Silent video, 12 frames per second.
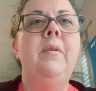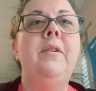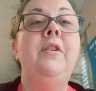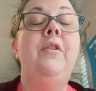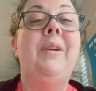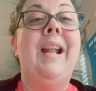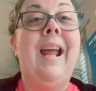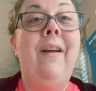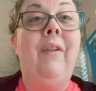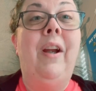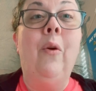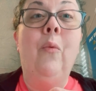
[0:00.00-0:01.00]
You can
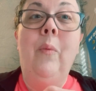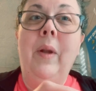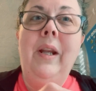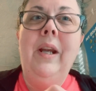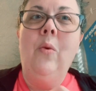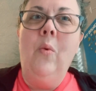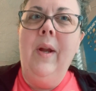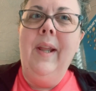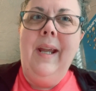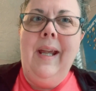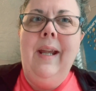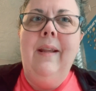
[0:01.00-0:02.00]
have a really
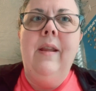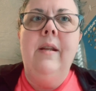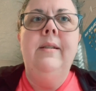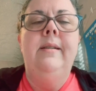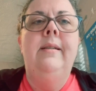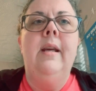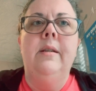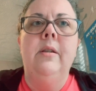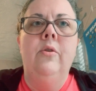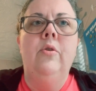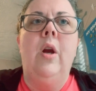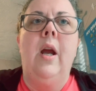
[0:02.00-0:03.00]
oily ink that
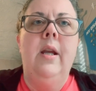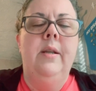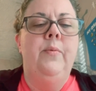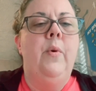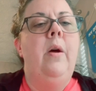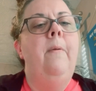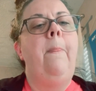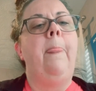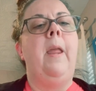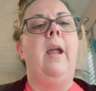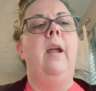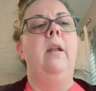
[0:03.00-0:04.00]
doesn't dry as well,
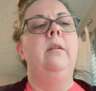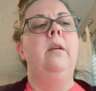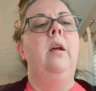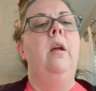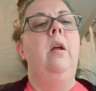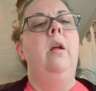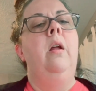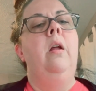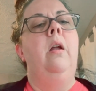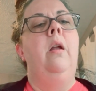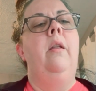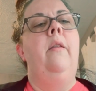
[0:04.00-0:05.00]
and
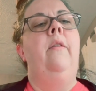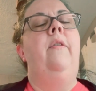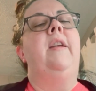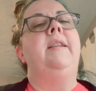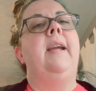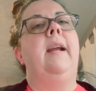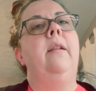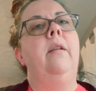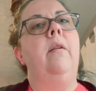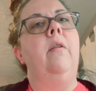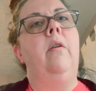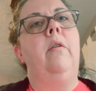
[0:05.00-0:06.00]
they take a
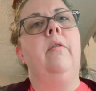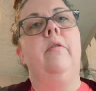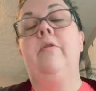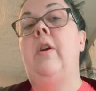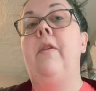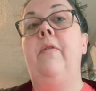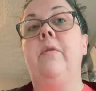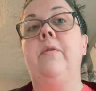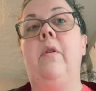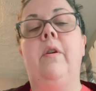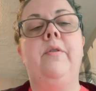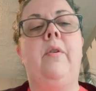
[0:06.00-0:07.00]
little longer to dry, and those
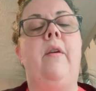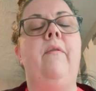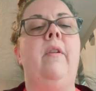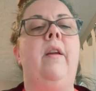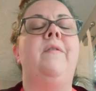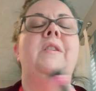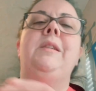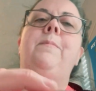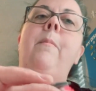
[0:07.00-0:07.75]
aren't as great for lefties.